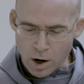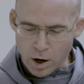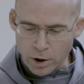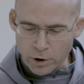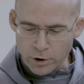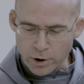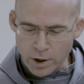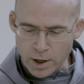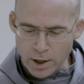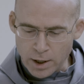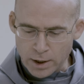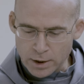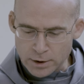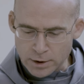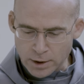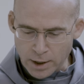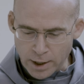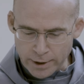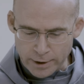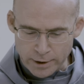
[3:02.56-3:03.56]
are
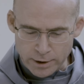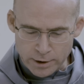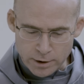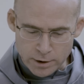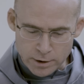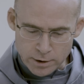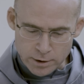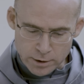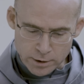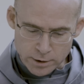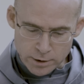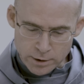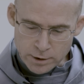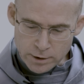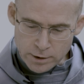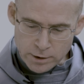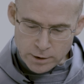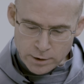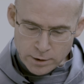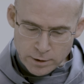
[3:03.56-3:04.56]
alike.
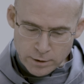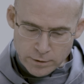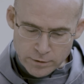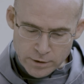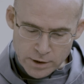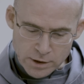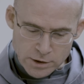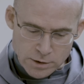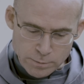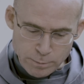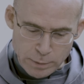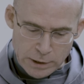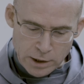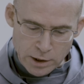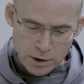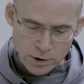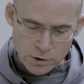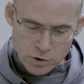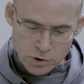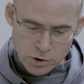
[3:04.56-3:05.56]
This
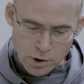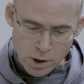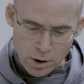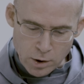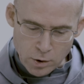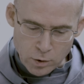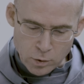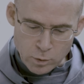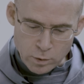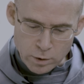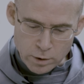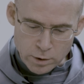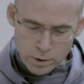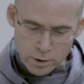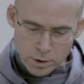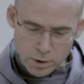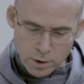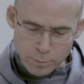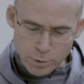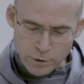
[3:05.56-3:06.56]
being so,
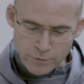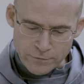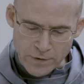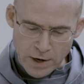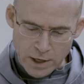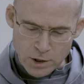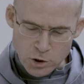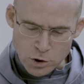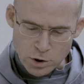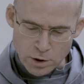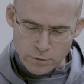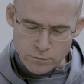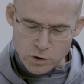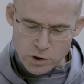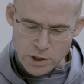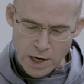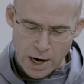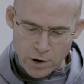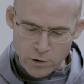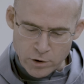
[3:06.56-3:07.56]
the perfection of
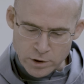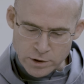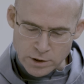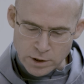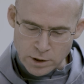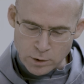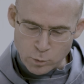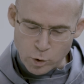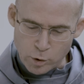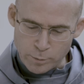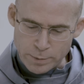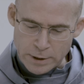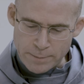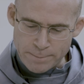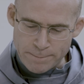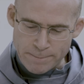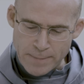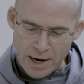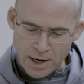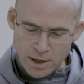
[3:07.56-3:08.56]
charity will
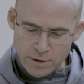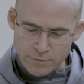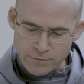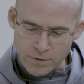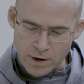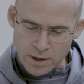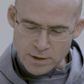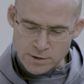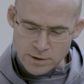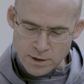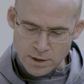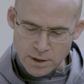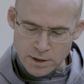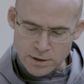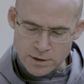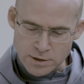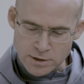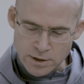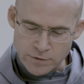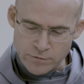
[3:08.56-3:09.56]
be manifested
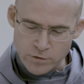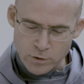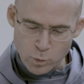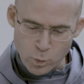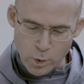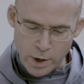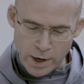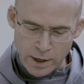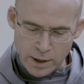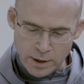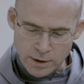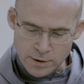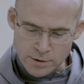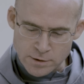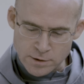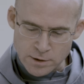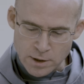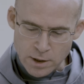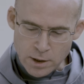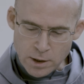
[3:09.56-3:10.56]
in different
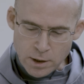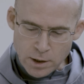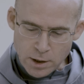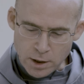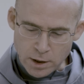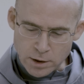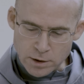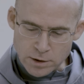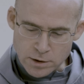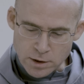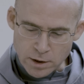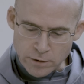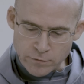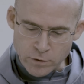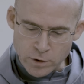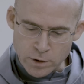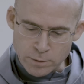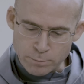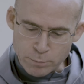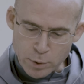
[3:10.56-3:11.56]
ways in
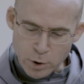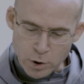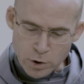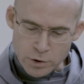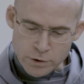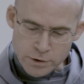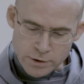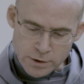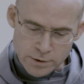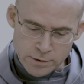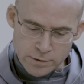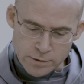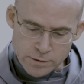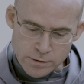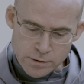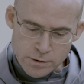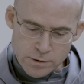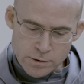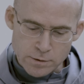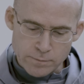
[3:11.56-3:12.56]
different
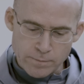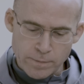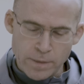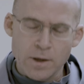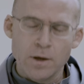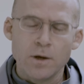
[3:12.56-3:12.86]
persons.